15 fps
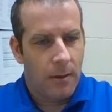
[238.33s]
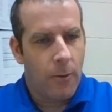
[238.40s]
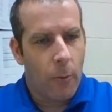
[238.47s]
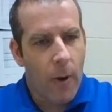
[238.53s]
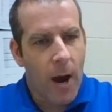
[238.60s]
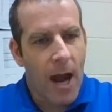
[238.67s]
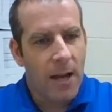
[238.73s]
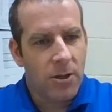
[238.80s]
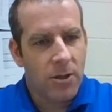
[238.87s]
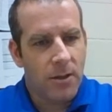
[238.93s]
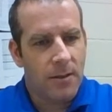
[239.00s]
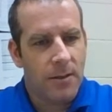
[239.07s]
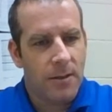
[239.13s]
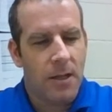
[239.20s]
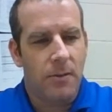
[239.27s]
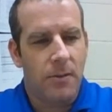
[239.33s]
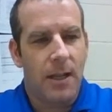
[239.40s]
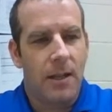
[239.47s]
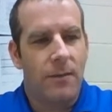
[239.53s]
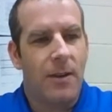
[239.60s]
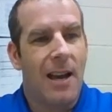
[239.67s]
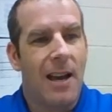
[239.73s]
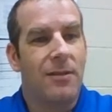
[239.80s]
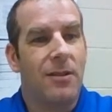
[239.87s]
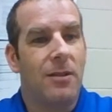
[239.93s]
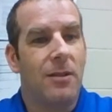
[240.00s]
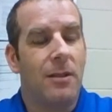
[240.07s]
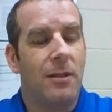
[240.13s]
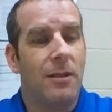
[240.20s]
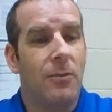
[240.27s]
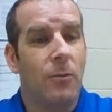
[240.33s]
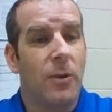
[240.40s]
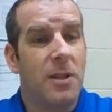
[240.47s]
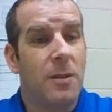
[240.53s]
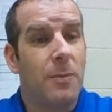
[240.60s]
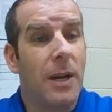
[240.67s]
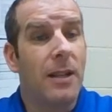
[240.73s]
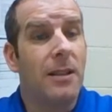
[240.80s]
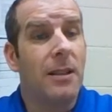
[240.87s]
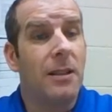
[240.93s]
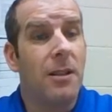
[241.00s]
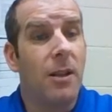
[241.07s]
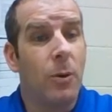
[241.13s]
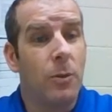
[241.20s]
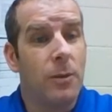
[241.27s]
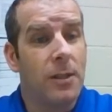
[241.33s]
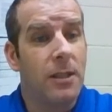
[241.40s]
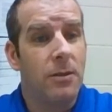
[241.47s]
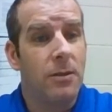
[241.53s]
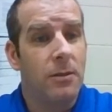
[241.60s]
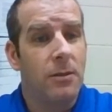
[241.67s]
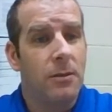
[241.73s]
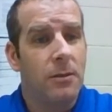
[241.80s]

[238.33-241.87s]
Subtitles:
the rations that you give. You have to respect the dosage